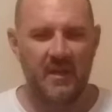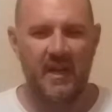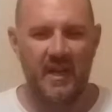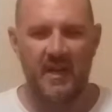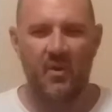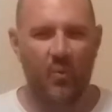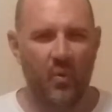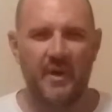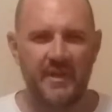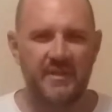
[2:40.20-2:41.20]
and
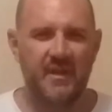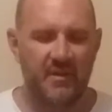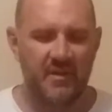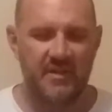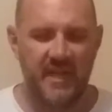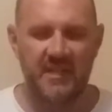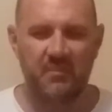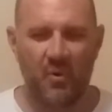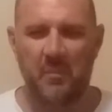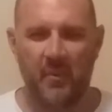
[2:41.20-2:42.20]
what takes
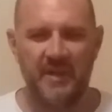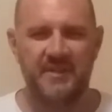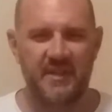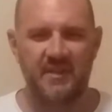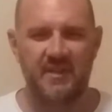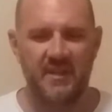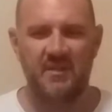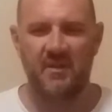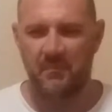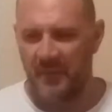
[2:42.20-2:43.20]
more precedent than
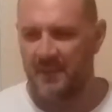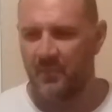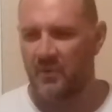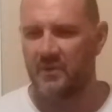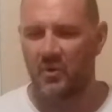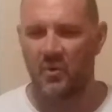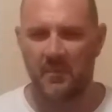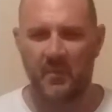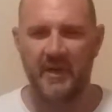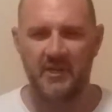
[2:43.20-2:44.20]
the people and the
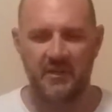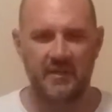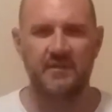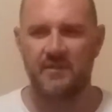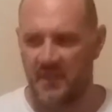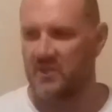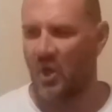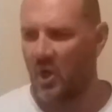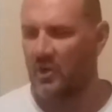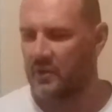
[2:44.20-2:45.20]
corporation is the
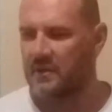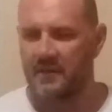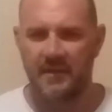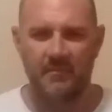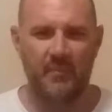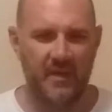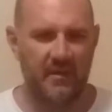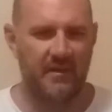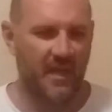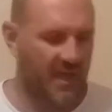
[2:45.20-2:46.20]
dollar,
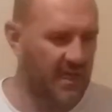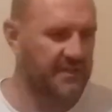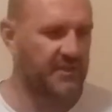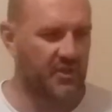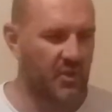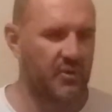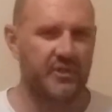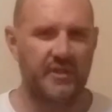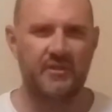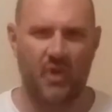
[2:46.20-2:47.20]
but the
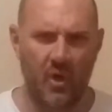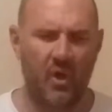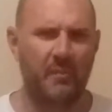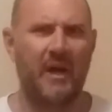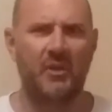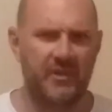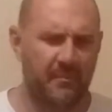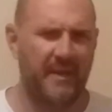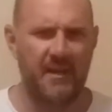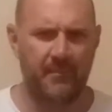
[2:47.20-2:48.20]
Constitution, it's all about the
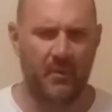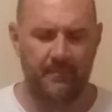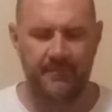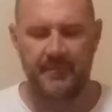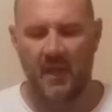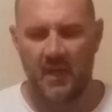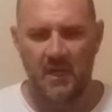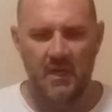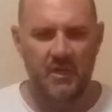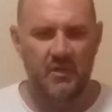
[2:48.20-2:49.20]
people.
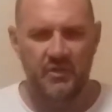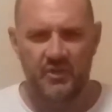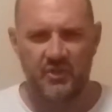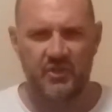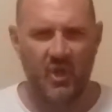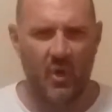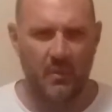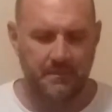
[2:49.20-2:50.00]
So